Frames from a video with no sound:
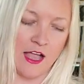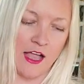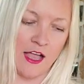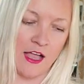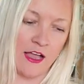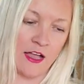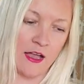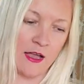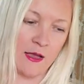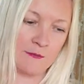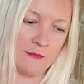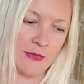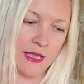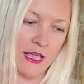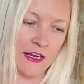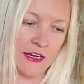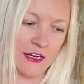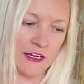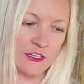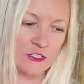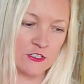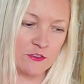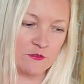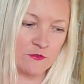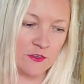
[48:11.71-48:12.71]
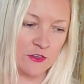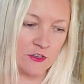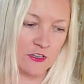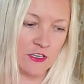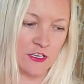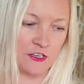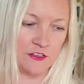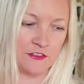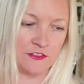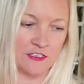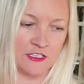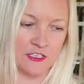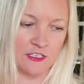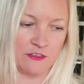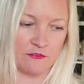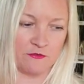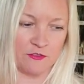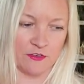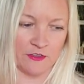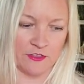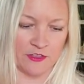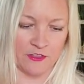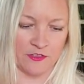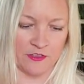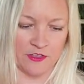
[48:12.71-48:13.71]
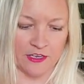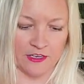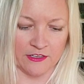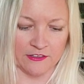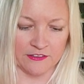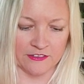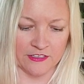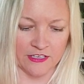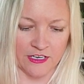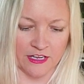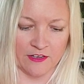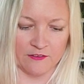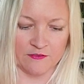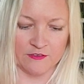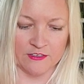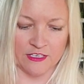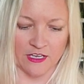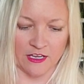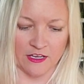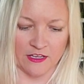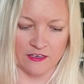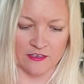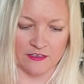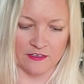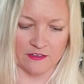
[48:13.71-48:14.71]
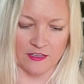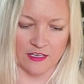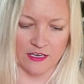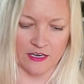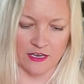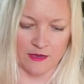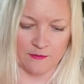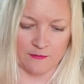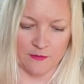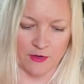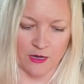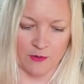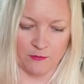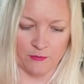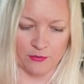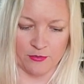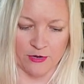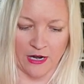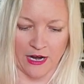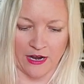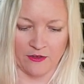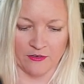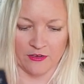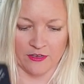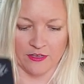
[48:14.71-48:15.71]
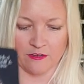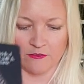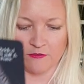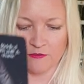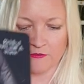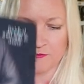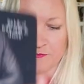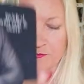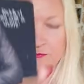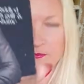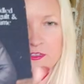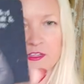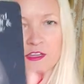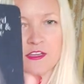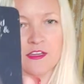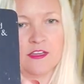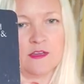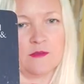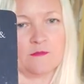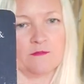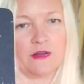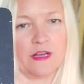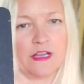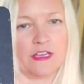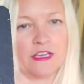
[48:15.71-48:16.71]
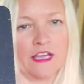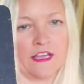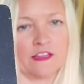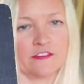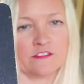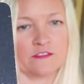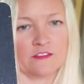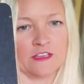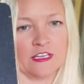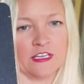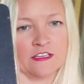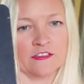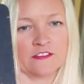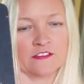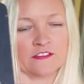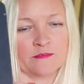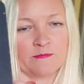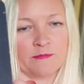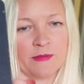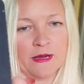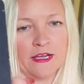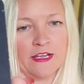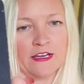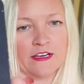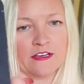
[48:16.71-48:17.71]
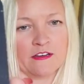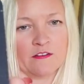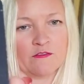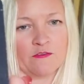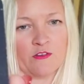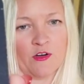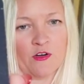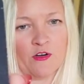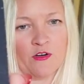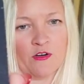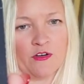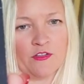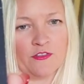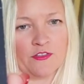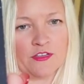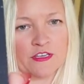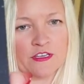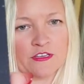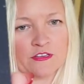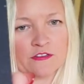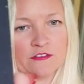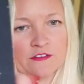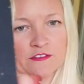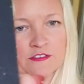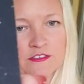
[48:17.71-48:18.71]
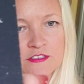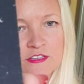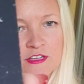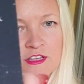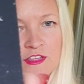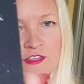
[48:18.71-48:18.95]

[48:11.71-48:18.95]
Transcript: Um, and I do feel guilty for the things that I've done that I'm not proud of. But as in spite of all the guilt